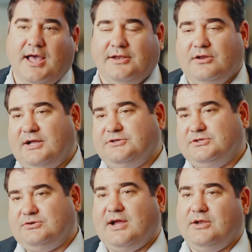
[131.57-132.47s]
and not
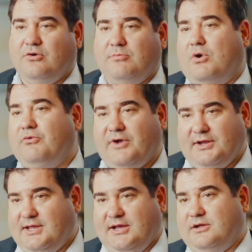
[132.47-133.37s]
just try and do a
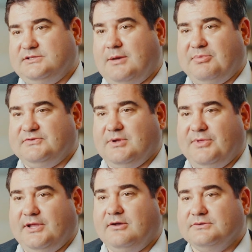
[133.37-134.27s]
bolt-on kit on top of
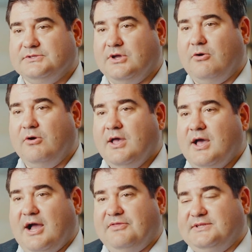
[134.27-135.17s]
something else. So
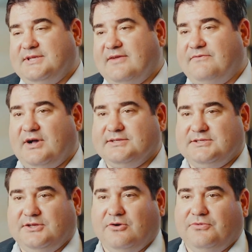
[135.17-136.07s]
I think
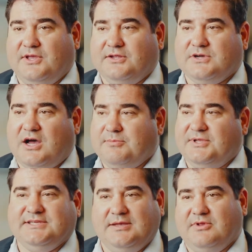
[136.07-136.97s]
Danfoss, the
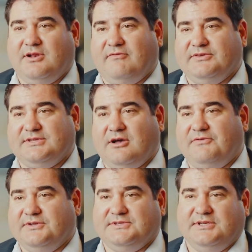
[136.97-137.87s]
autonomy team in and of
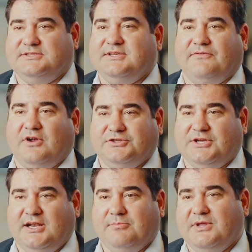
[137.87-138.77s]
itself is
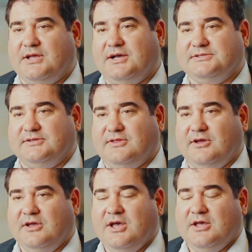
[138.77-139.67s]
differentiated because of
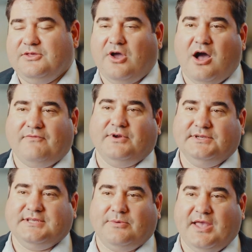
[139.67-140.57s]
the
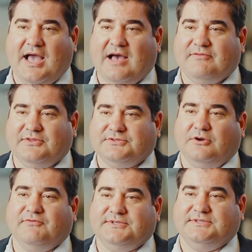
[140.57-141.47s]
offerings that we have and the
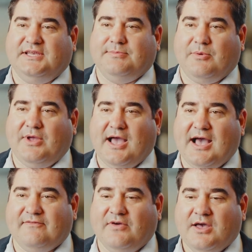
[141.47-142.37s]
services team that we
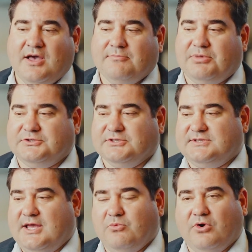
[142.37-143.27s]
have, but
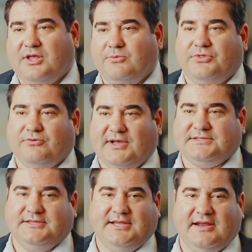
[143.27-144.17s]
just then working with the
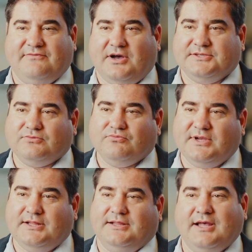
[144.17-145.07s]
rest of Danfoss
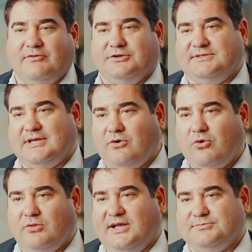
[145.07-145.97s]
really leverages that
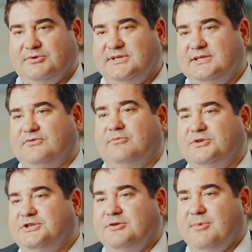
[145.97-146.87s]
whole expertise for a
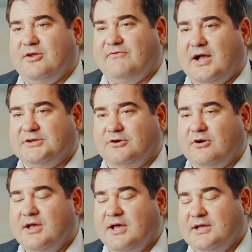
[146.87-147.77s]
machine
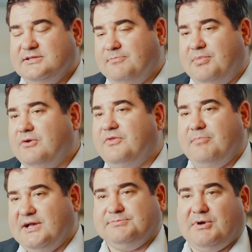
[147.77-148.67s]
manufacturer to build the
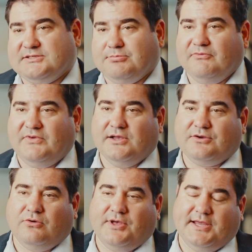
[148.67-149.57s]
best possible
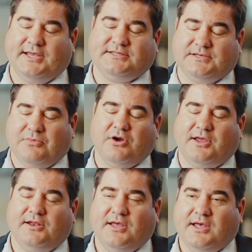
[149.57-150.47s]
vehicle and get to
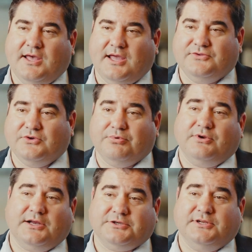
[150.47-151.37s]
market and to
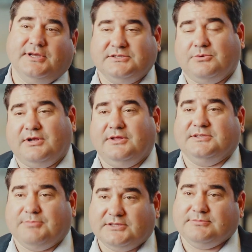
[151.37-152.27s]
production as quickly
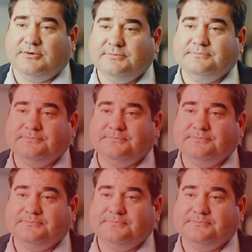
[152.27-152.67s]
as possible.